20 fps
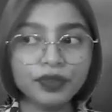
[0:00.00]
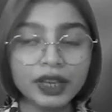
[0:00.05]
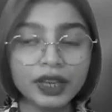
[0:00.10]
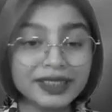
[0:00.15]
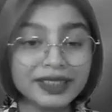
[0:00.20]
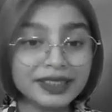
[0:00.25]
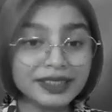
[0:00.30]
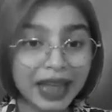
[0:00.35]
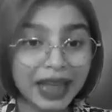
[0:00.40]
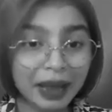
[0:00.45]

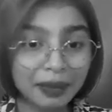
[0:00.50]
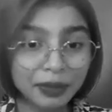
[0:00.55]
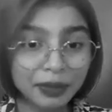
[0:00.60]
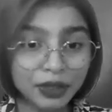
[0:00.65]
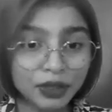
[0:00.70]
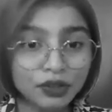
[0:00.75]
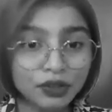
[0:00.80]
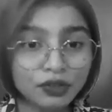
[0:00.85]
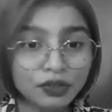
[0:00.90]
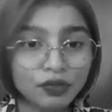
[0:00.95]

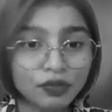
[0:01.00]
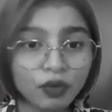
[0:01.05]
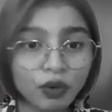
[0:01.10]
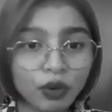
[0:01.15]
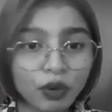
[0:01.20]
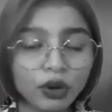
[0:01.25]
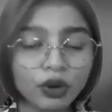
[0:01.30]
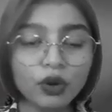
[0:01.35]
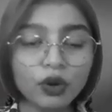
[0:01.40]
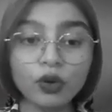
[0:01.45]
examine you for
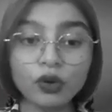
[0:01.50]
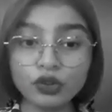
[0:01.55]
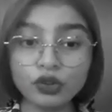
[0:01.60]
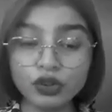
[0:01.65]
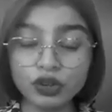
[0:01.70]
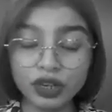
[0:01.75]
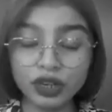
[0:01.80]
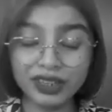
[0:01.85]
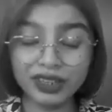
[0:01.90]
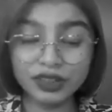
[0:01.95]

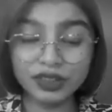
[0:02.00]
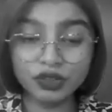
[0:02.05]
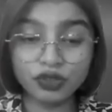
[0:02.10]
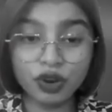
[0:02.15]
or is